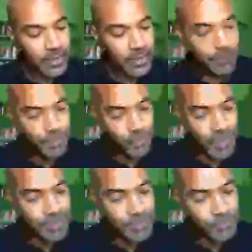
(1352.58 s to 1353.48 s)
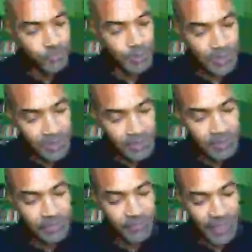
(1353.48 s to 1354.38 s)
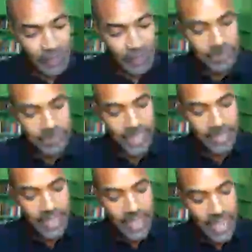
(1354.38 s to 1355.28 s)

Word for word: amidst the progressive political developments that